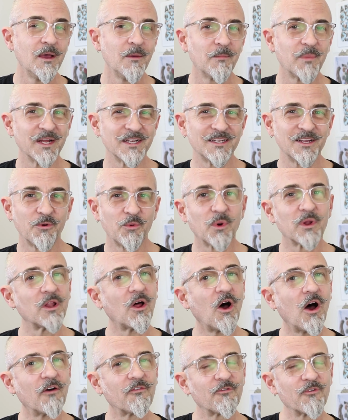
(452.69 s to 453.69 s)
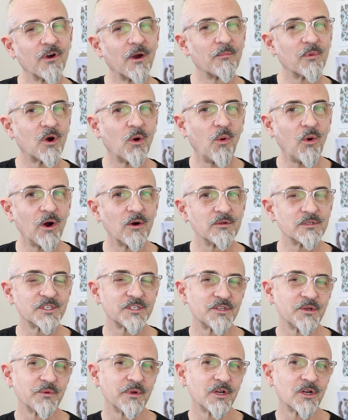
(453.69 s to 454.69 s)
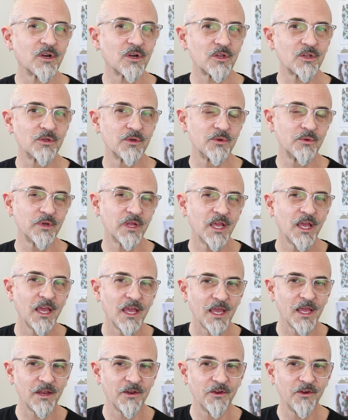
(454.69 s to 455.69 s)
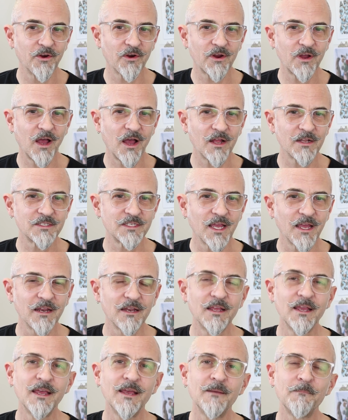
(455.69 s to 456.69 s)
but who will offer up quotes to include in your content.